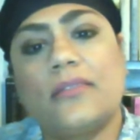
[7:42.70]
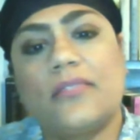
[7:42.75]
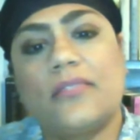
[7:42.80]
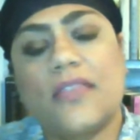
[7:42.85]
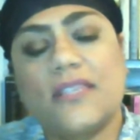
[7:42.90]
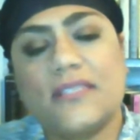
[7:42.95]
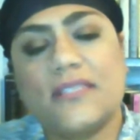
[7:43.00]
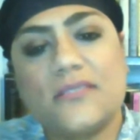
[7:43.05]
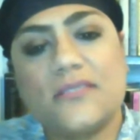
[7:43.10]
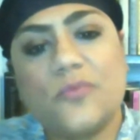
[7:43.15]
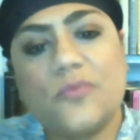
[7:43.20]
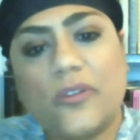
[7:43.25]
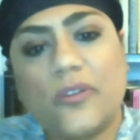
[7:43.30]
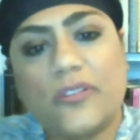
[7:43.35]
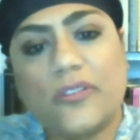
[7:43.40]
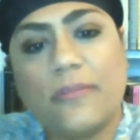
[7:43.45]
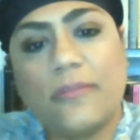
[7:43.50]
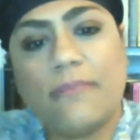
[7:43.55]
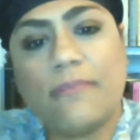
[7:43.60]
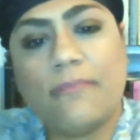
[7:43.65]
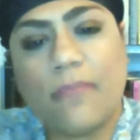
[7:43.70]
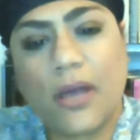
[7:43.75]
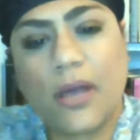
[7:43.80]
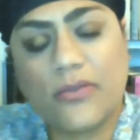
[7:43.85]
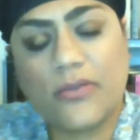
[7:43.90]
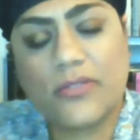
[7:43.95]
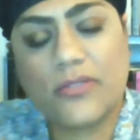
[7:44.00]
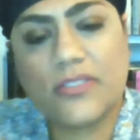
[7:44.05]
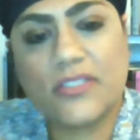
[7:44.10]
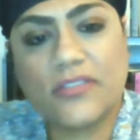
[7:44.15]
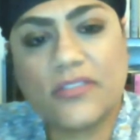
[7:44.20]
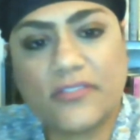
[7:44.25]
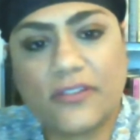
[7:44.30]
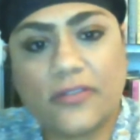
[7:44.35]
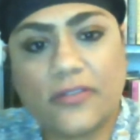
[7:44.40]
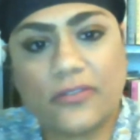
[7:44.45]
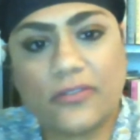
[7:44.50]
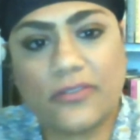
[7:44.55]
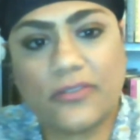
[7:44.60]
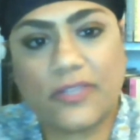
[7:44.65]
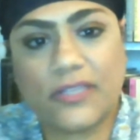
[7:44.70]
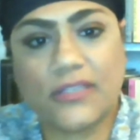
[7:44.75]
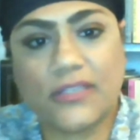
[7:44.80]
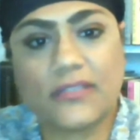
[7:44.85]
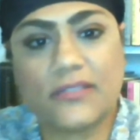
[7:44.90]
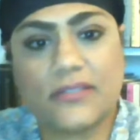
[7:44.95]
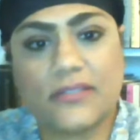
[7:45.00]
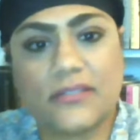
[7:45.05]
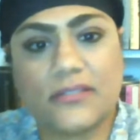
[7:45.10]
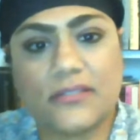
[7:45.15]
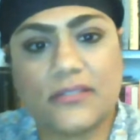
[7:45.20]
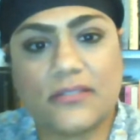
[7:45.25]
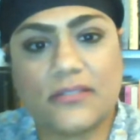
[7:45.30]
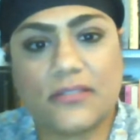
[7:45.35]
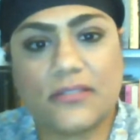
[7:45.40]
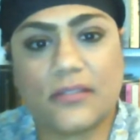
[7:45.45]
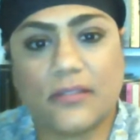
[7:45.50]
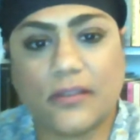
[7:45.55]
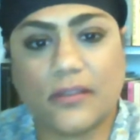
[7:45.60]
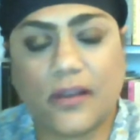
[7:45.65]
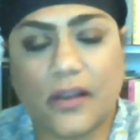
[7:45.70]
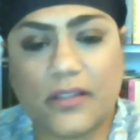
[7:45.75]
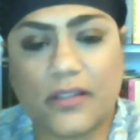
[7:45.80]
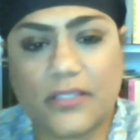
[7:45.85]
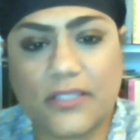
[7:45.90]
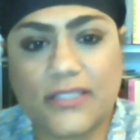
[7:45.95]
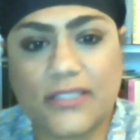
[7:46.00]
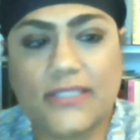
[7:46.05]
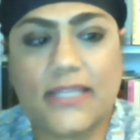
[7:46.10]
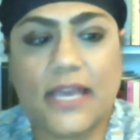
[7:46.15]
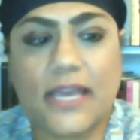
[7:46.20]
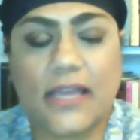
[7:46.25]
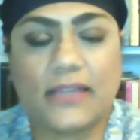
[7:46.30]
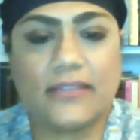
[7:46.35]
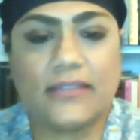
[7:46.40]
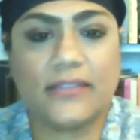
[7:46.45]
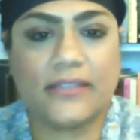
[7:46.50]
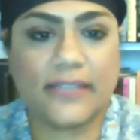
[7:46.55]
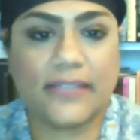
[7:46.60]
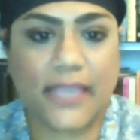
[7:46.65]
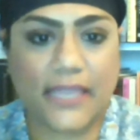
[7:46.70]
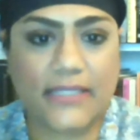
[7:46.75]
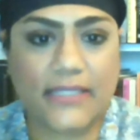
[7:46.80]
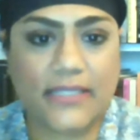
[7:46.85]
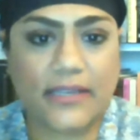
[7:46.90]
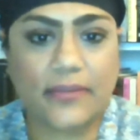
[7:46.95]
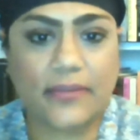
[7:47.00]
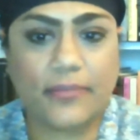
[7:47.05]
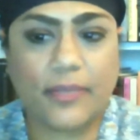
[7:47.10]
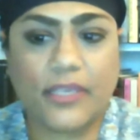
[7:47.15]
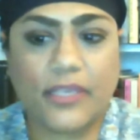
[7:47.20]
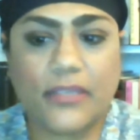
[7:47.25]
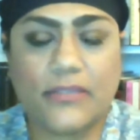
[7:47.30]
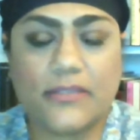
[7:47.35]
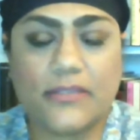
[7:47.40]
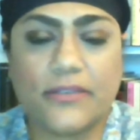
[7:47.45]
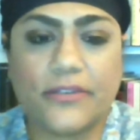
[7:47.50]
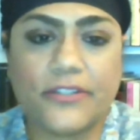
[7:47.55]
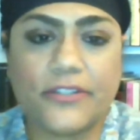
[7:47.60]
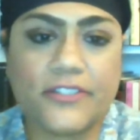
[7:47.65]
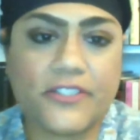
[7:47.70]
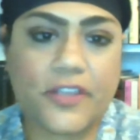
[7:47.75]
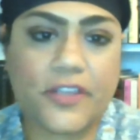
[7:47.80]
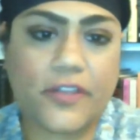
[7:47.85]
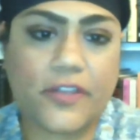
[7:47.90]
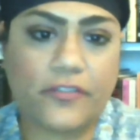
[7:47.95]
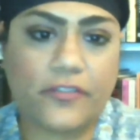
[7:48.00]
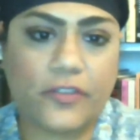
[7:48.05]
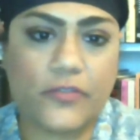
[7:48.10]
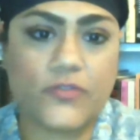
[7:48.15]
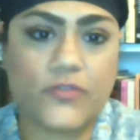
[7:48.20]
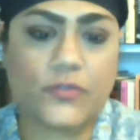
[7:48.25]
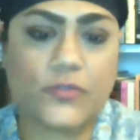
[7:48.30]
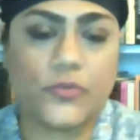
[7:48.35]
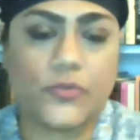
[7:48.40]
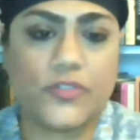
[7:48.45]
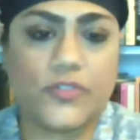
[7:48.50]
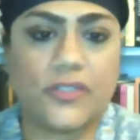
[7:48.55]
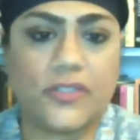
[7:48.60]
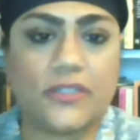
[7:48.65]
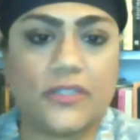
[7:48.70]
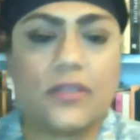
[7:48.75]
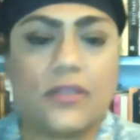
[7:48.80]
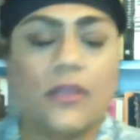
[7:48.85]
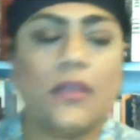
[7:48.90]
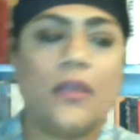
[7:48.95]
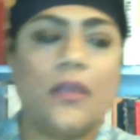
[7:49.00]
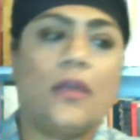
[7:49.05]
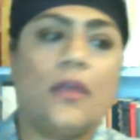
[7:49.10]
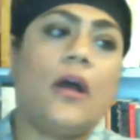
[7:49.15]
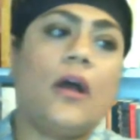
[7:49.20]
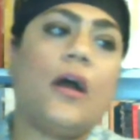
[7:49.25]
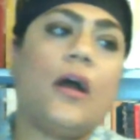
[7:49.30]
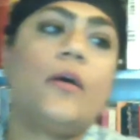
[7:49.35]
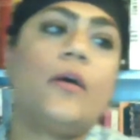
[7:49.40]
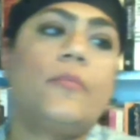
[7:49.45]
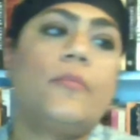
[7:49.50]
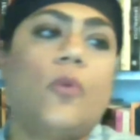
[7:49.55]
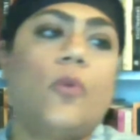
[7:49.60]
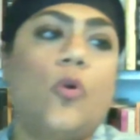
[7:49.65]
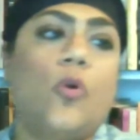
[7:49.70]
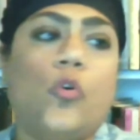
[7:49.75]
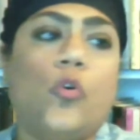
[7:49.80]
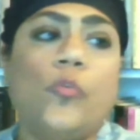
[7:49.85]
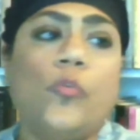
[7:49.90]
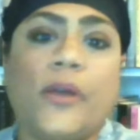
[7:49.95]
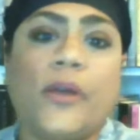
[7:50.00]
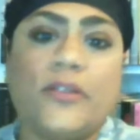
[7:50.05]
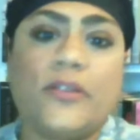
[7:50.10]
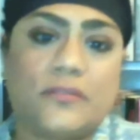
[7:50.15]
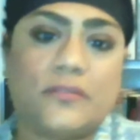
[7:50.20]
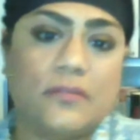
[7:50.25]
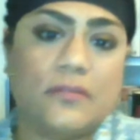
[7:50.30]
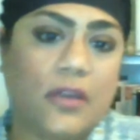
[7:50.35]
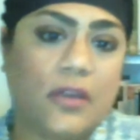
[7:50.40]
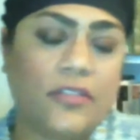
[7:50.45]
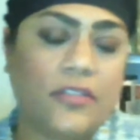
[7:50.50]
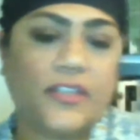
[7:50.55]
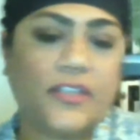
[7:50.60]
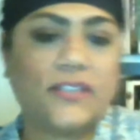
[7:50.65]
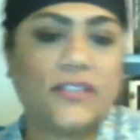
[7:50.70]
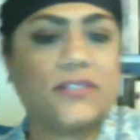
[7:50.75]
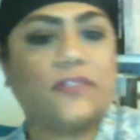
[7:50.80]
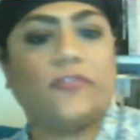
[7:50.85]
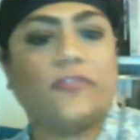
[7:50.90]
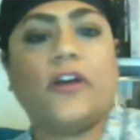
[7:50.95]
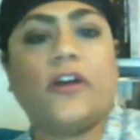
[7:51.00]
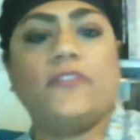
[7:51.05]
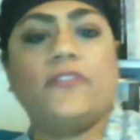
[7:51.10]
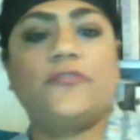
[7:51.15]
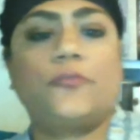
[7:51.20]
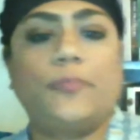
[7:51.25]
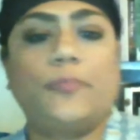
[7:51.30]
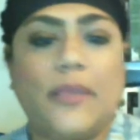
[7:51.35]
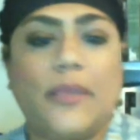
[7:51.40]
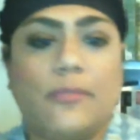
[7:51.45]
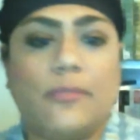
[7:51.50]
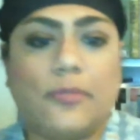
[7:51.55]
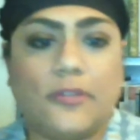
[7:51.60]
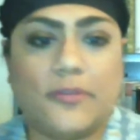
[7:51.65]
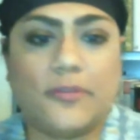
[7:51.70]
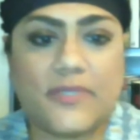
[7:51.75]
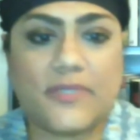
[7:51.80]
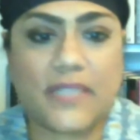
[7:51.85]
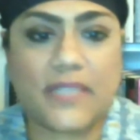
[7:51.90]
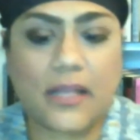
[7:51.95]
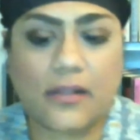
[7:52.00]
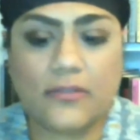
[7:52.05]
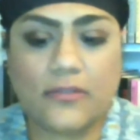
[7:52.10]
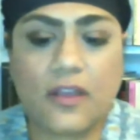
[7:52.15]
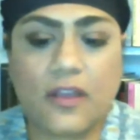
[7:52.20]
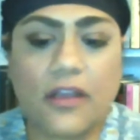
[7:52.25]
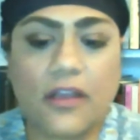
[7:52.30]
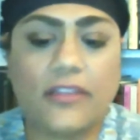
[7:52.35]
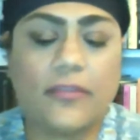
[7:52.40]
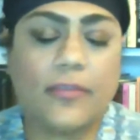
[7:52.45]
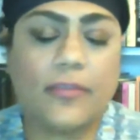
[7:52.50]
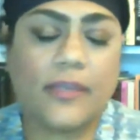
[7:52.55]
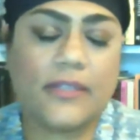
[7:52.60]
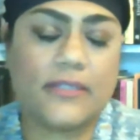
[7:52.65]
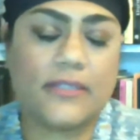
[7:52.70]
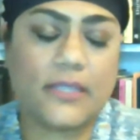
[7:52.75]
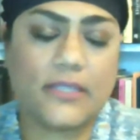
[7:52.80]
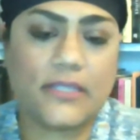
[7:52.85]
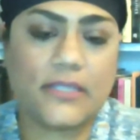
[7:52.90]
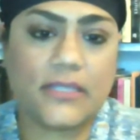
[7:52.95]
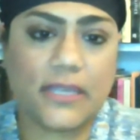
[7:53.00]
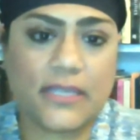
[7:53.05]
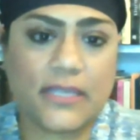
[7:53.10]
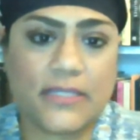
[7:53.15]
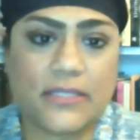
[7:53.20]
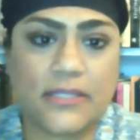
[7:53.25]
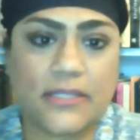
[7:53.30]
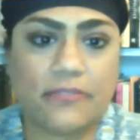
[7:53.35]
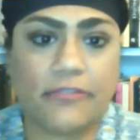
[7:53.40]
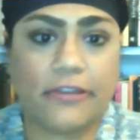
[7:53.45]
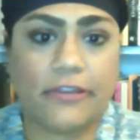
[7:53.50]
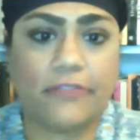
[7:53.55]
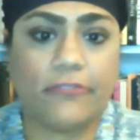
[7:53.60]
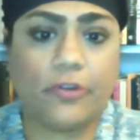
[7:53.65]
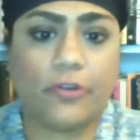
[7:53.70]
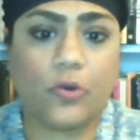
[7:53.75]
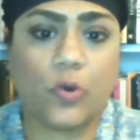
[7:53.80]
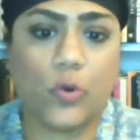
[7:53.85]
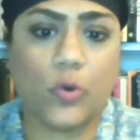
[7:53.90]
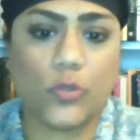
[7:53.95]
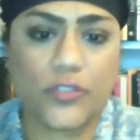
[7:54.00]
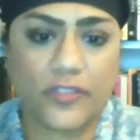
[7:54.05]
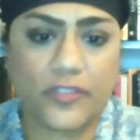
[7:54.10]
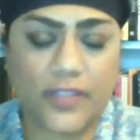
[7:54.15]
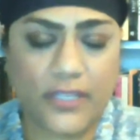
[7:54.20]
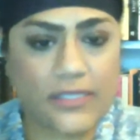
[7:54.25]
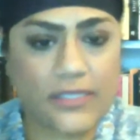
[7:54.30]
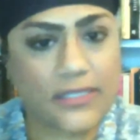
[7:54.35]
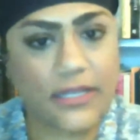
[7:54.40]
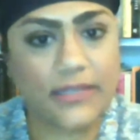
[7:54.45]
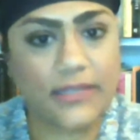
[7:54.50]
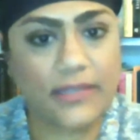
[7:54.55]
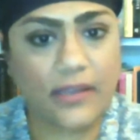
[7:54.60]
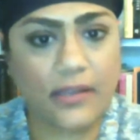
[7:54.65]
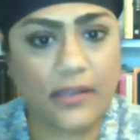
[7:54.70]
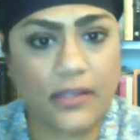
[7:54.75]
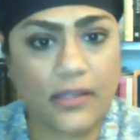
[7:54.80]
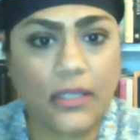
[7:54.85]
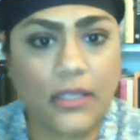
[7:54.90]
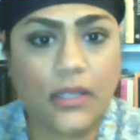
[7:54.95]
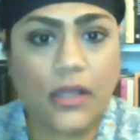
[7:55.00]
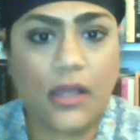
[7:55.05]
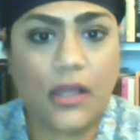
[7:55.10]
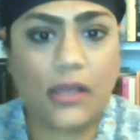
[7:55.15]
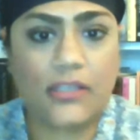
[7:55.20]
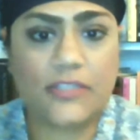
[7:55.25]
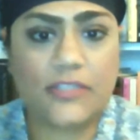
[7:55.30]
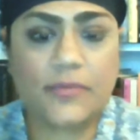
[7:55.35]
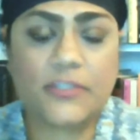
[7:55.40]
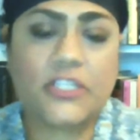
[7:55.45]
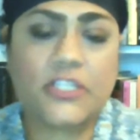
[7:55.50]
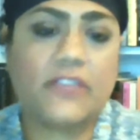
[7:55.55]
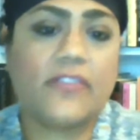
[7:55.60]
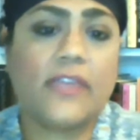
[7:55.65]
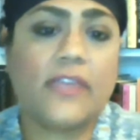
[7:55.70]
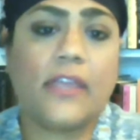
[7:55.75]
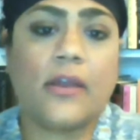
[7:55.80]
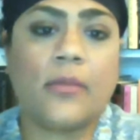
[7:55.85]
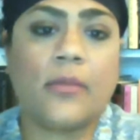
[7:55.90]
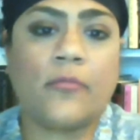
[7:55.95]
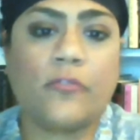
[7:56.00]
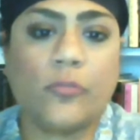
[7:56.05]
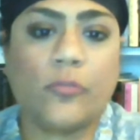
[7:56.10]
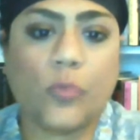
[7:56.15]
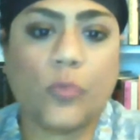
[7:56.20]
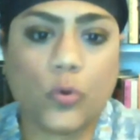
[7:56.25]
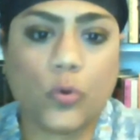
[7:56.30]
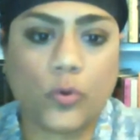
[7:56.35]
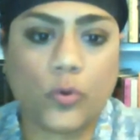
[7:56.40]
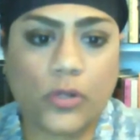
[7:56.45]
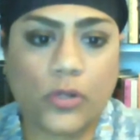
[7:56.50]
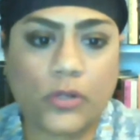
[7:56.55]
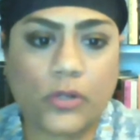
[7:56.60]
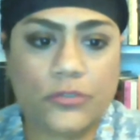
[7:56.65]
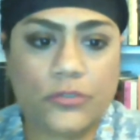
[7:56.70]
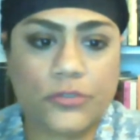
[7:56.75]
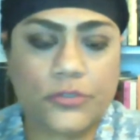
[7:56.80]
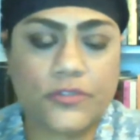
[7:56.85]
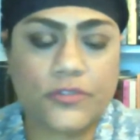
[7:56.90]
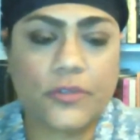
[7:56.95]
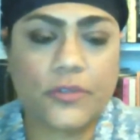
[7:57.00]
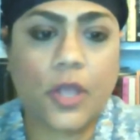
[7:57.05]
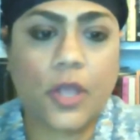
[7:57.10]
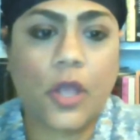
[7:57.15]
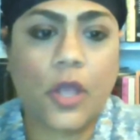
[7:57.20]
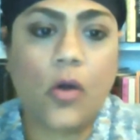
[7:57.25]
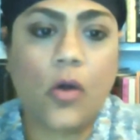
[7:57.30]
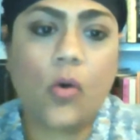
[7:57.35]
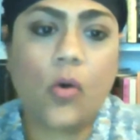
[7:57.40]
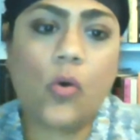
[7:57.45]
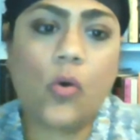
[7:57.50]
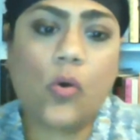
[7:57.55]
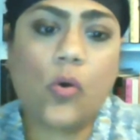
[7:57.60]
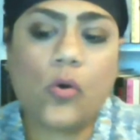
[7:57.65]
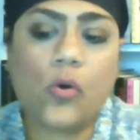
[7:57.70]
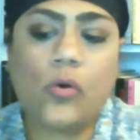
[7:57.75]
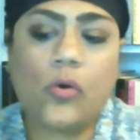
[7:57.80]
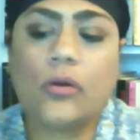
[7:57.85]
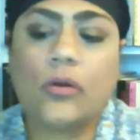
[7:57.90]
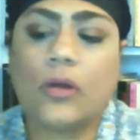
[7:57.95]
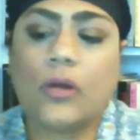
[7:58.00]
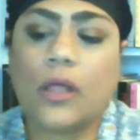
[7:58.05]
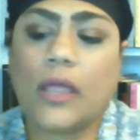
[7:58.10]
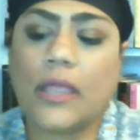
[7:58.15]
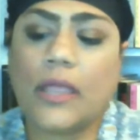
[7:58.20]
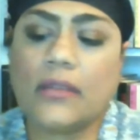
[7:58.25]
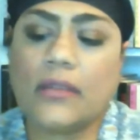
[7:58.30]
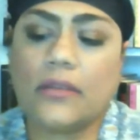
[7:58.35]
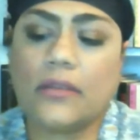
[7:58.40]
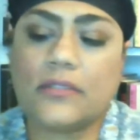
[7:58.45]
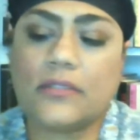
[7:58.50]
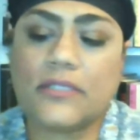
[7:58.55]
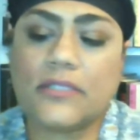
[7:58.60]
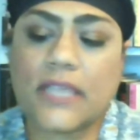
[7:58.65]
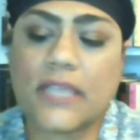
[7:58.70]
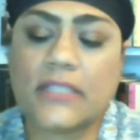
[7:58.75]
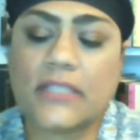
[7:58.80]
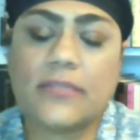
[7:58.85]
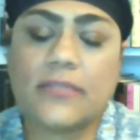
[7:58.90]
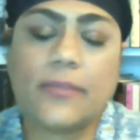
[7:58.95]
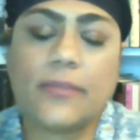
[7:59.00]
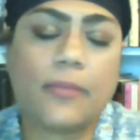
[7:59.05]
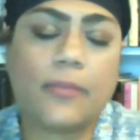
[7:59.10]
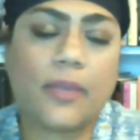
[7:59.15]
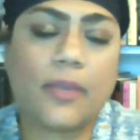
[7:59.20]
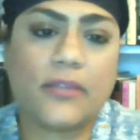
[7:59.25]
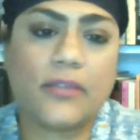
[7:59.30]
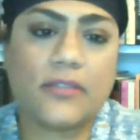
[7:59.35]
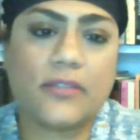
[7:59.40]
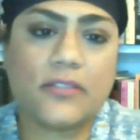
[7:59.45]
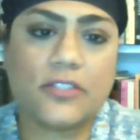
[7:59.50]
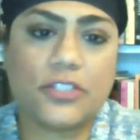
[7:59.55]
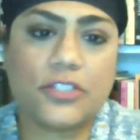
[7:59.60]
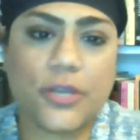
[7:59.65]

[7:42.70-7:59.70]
This is one of the most difficult things to understand and get at because there are so few sources. Um, almost nothing survives from people themselves, either because they didn't necessarily record things like that, uh, especially if they come from oral cultures, or it tends to be because the